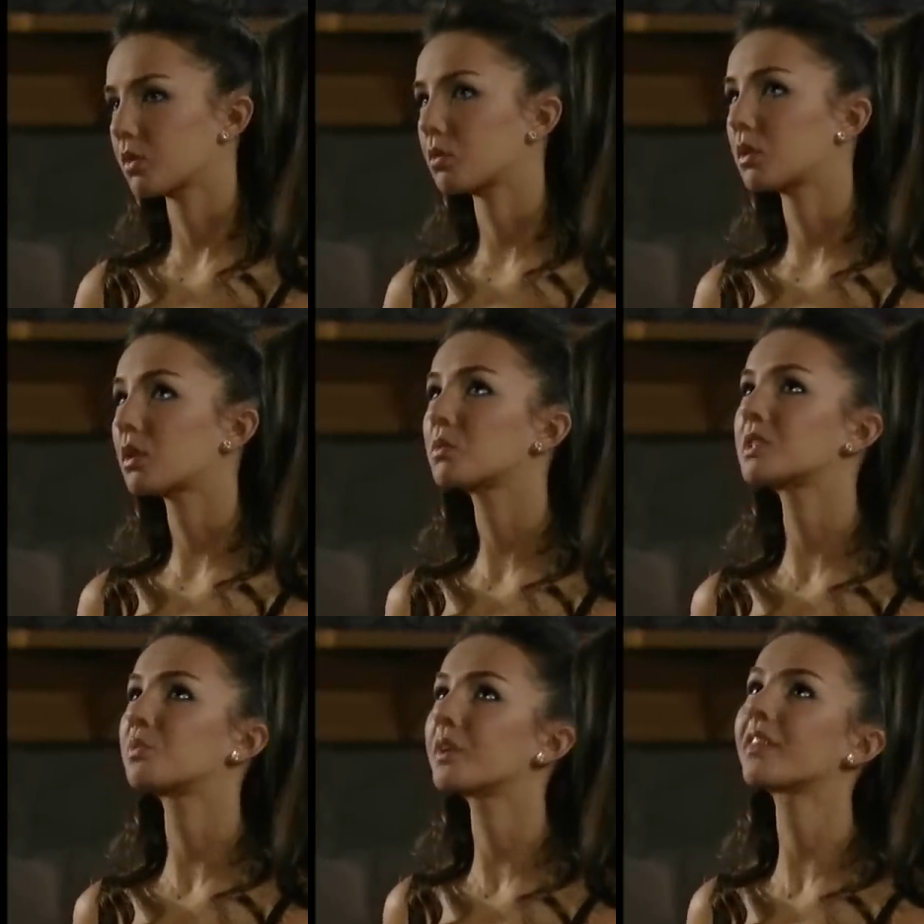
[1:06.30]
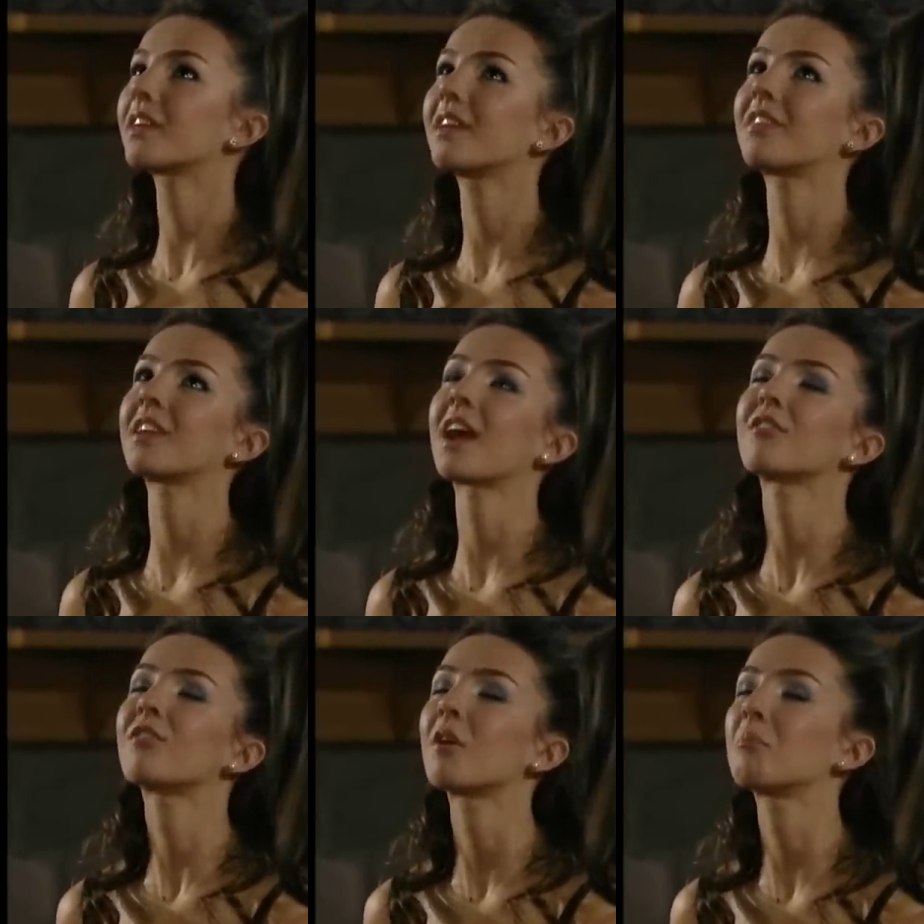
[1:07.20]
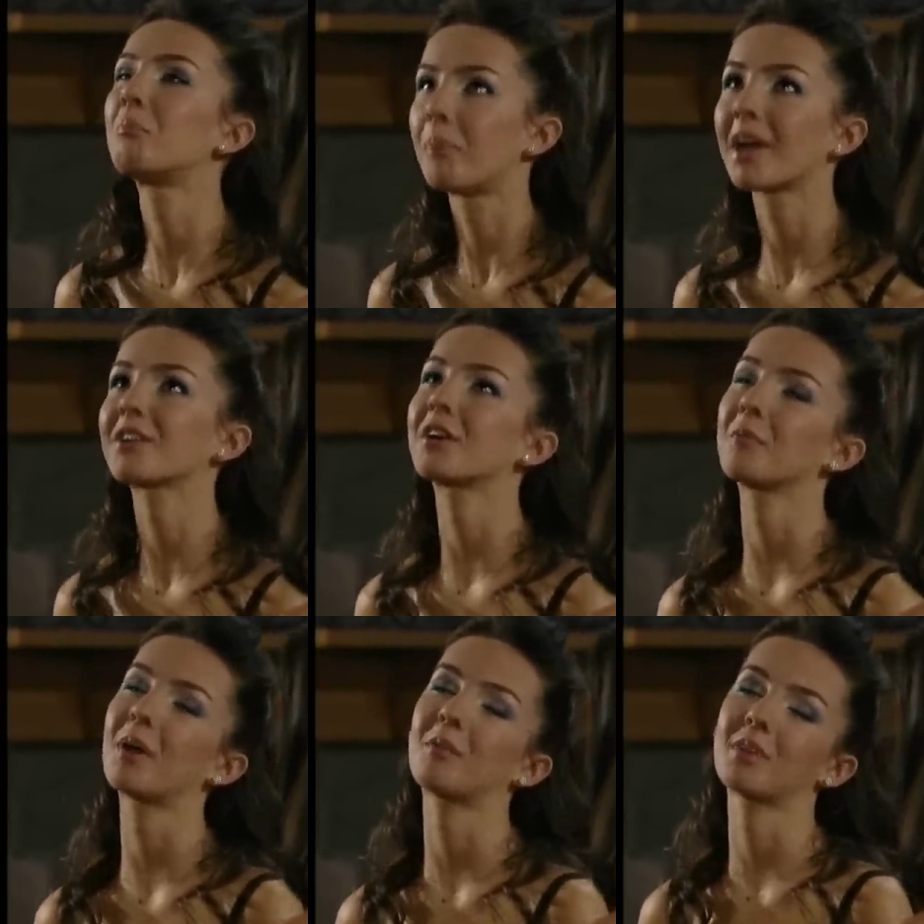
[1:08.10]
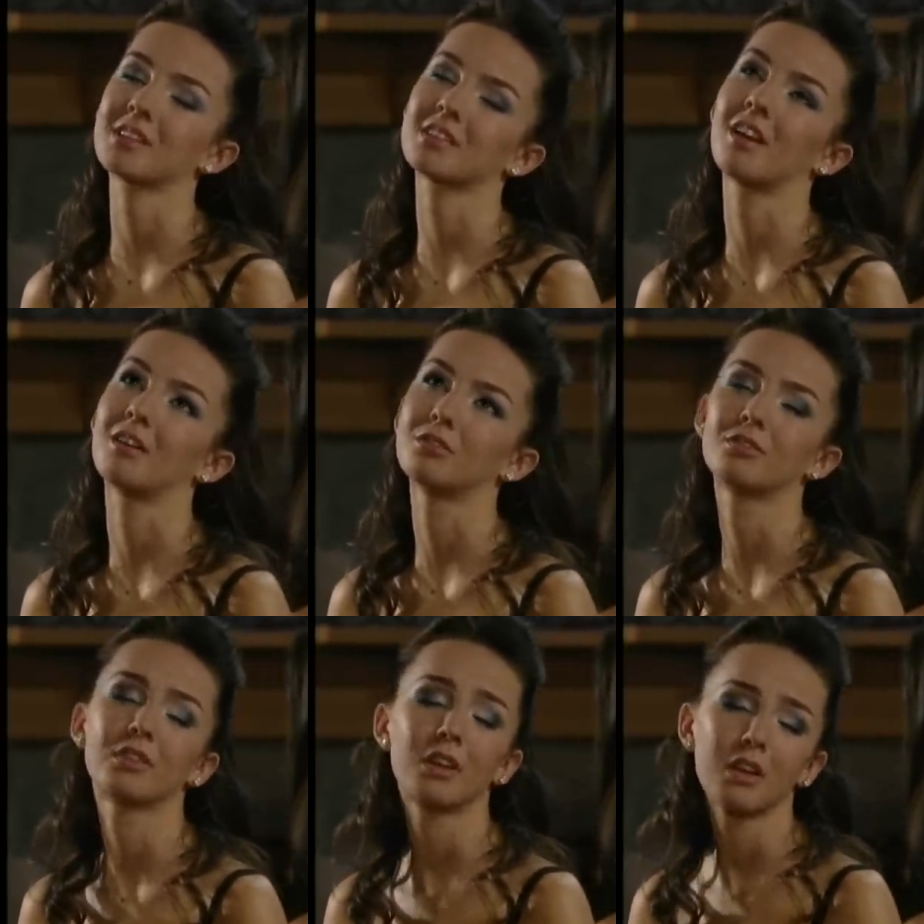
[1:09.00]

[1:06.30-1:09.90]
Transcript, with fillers: When I was with Ethan, I felt better about myself.